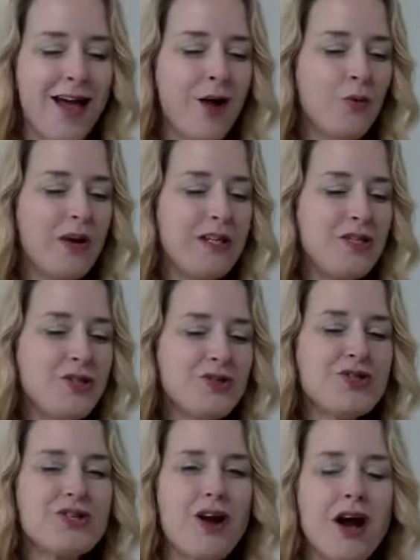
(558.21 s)
when you
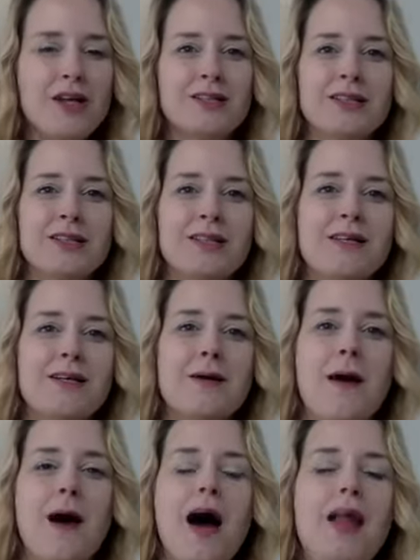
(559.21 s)
start
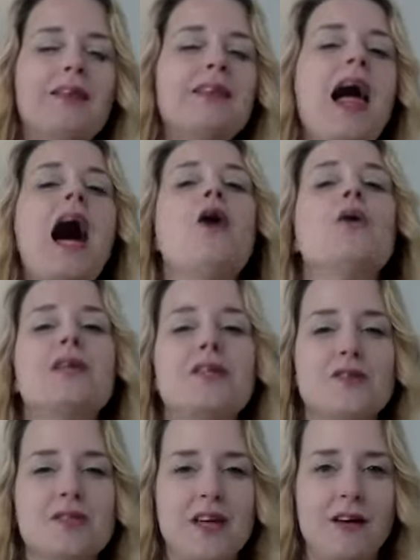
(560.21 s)
allowing
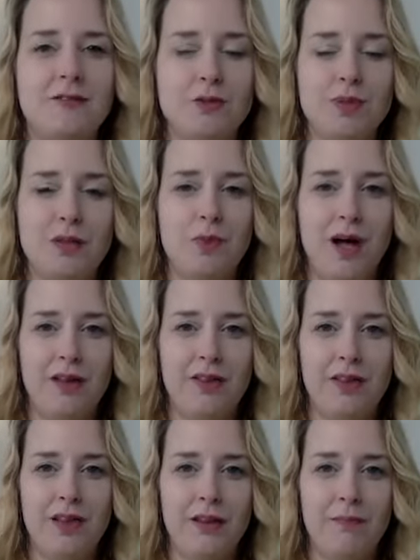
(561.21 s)
yourself to be
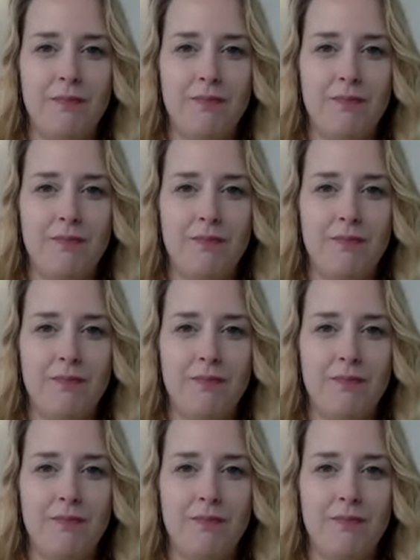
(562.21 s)
wealthy,